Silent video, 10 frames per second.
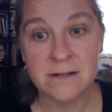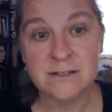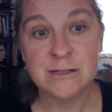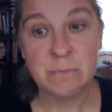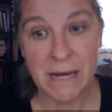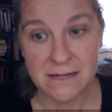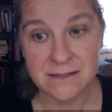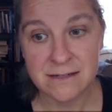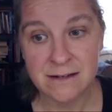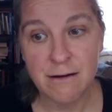
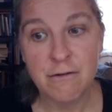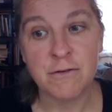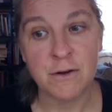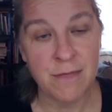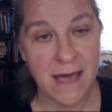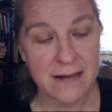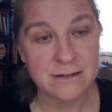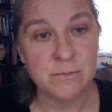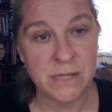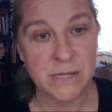space for that to
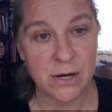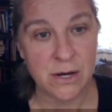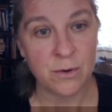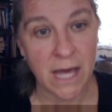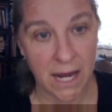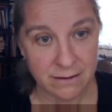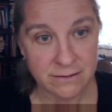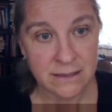be okay.